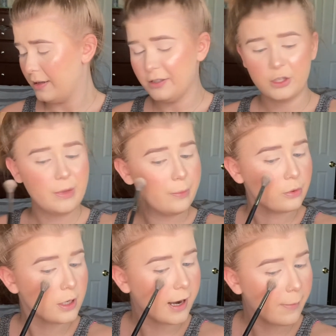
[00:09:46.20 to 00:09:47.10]
Some people
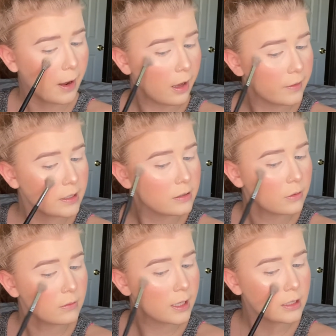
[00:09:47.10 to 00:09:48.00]
talk about how they
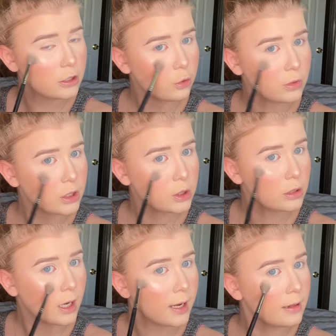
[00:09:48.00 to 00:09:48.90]
don't like too much
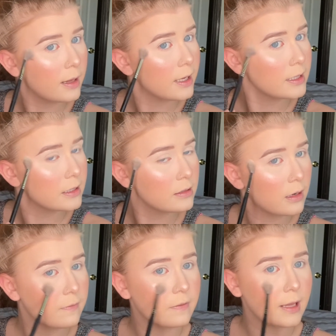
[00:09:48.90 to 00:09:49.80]
highlight because it's not
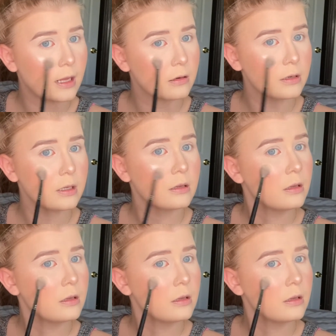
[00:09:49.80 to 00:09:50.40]
flattering.